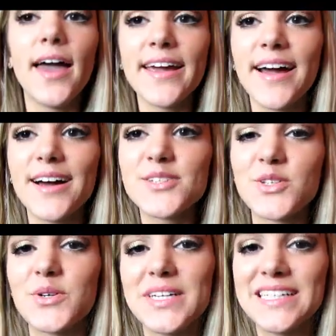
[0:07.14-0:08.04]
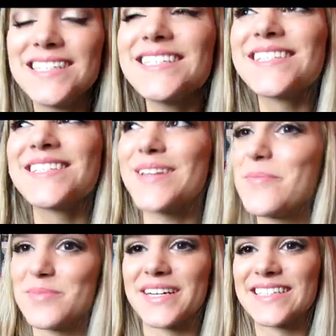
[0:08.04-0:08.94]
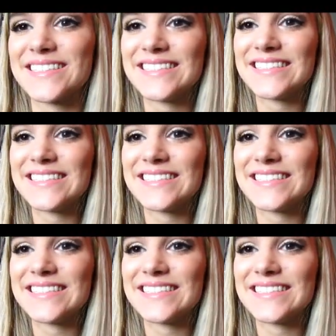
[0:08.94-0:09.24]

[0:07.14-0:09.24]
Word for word: Hey guys, so it is summer.